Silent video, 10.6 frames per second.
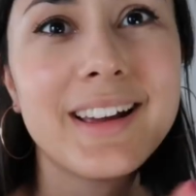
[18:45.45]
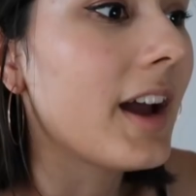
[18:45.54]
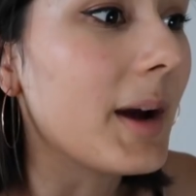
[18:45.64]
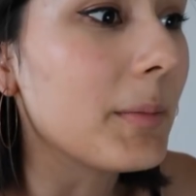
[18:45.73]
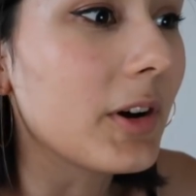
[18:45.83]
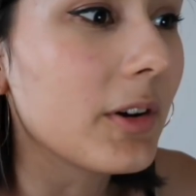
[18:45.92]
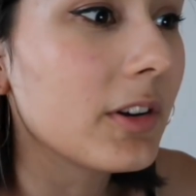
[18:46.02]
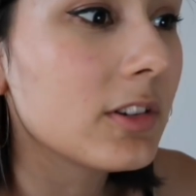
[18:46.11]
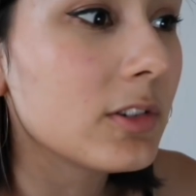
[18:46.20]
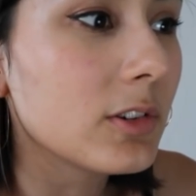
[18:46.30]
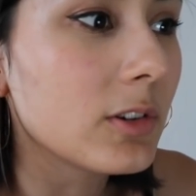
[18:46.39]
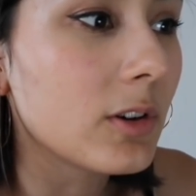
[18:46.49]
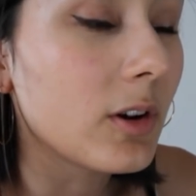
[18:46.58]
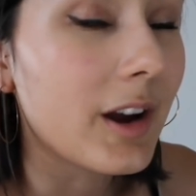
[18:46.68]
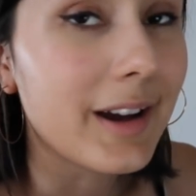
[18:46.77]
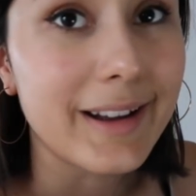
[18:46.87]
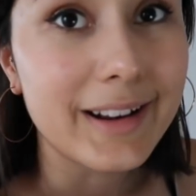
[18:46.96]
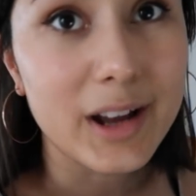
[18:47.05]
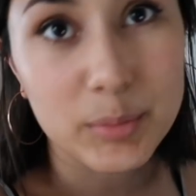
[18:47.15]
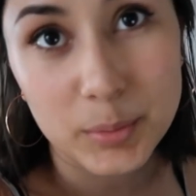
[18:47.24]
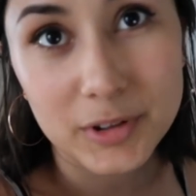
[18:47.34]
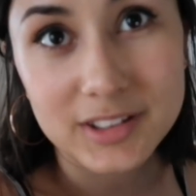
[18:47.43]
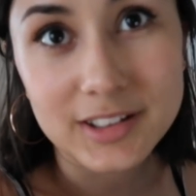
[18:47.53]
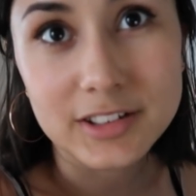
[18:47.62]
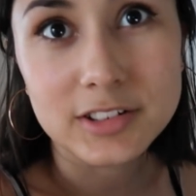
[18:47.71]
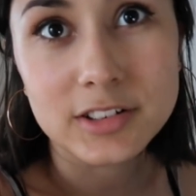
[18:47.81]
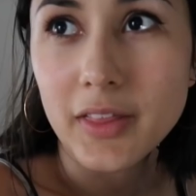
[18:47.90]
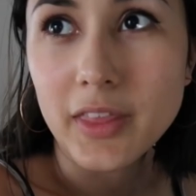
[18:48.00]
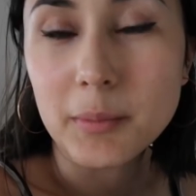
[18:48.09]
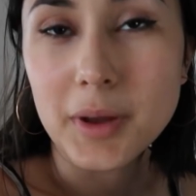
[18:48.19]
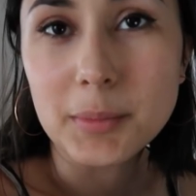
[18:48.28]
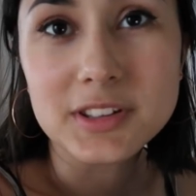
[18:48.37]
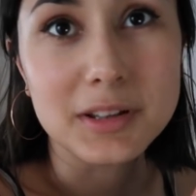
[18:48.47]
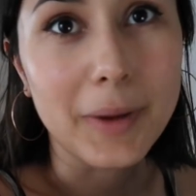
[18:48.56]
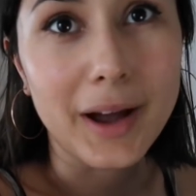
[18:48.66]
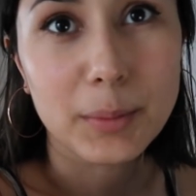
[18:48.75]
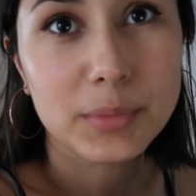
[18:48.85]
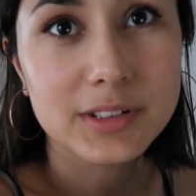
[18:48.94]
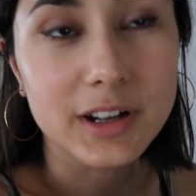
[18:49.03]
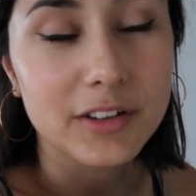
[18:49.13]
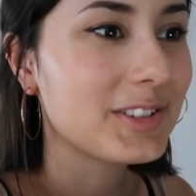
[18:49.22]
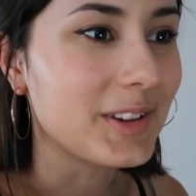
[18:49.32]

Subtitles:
I'm going to do an upper body session and then maybe some ab stuff.